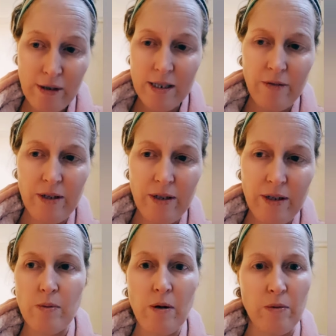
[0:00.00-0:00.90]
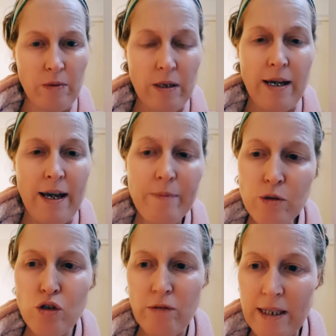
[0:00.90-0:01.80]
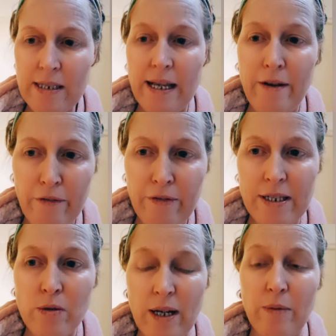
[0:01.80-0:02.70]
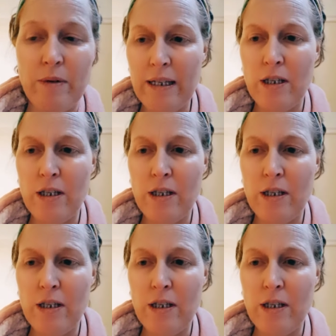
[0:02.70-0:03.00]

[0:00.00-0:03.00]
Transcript: And she drinks every day as well. Ems drinks every single day.